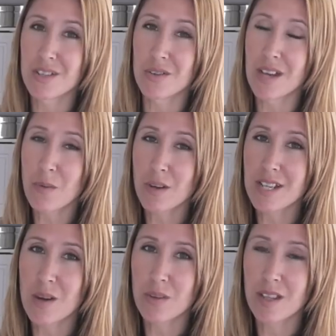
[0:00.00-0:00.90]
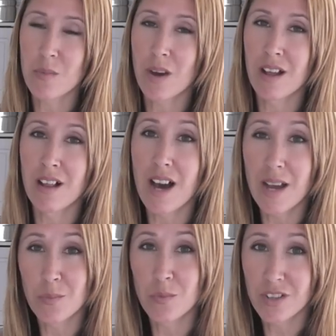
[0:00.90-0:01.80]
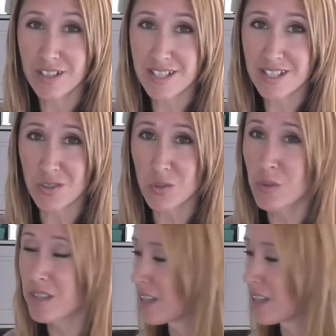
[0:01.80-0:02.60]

So that worked out really well. I'm really stoked with